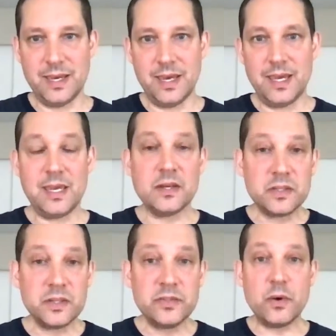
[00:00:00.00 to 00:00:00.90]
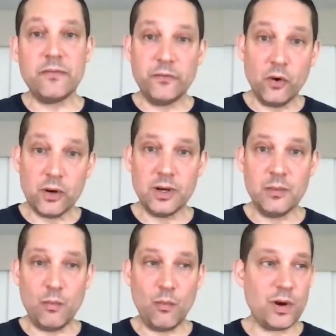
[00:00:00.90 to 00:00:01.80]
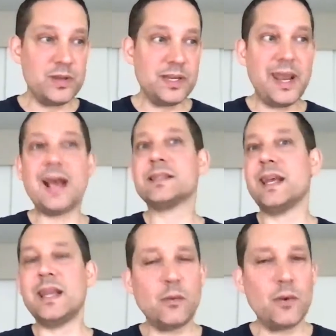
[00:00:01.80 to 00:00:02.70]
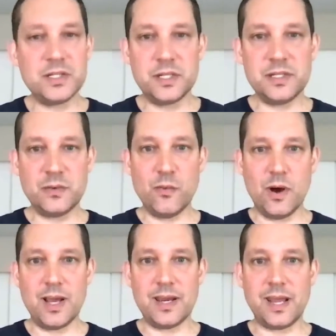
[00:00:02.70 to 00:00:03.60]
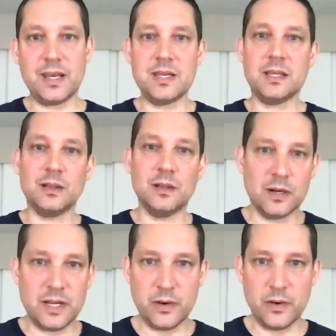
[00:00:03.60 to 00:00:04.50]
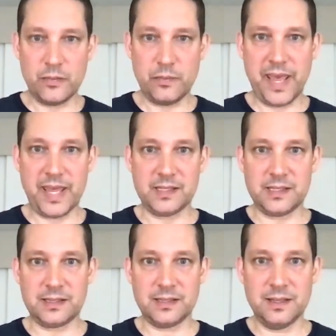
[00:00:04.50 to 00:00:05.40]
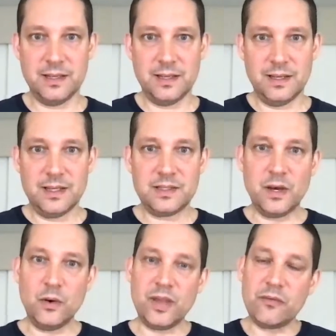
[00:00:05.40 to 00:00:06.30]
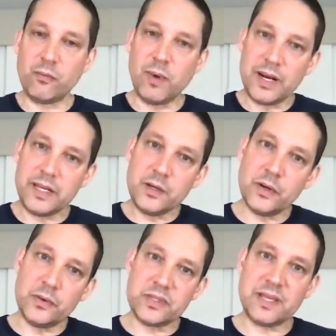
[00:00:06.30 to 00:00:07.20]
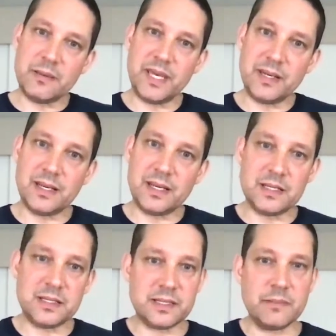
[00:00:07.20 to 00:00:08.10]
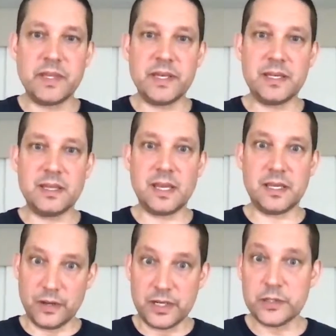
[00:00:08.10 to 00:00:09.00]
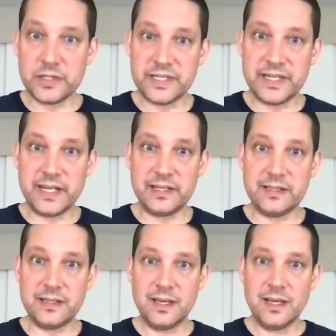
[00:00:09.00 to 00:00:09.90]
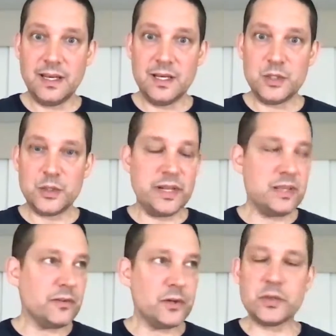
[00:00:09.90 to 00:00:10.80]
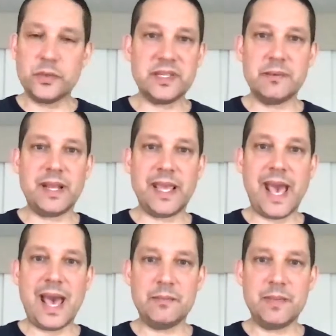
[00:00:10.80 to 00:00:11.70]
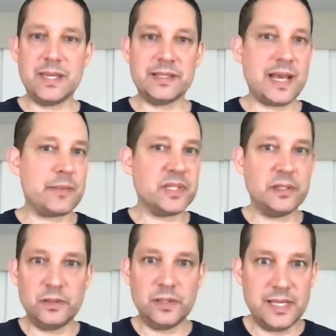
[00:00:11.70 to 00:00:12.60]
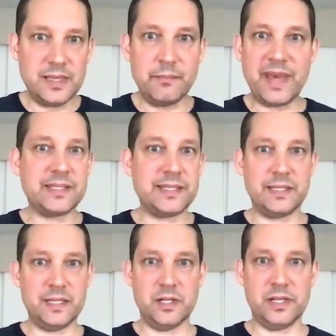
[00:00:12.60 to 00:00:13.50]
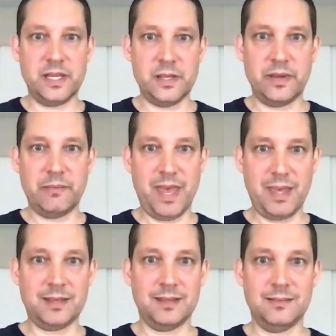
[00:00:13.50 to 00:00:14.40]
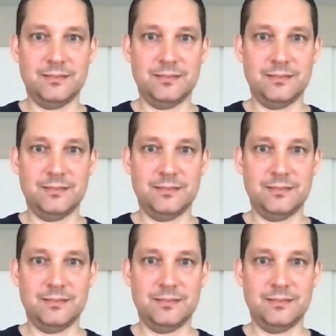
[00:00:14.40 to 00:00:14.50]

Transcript: He also gives you a forum where you can ask any questions you want and you can learn at your own pace. So if running your own summit is something that you're interested in, joining the Virtual Summit Academy is absolutely the best decision that you can make.